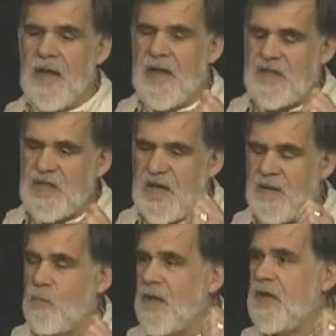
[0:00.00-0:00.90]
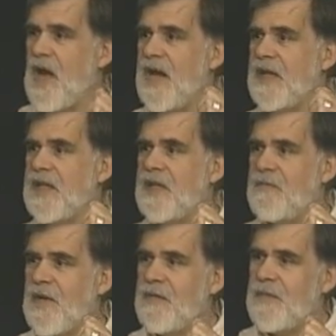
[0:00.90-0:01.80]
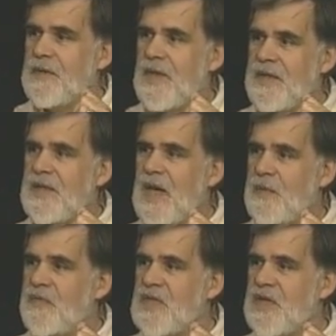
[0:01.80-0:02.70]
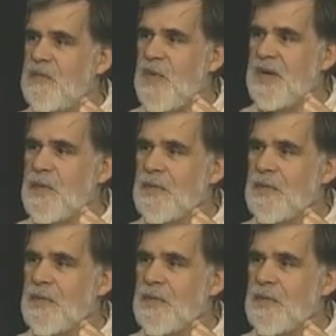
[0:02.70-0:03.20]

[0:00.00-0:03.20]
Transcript: And she had one line at the top of a sheet of paper.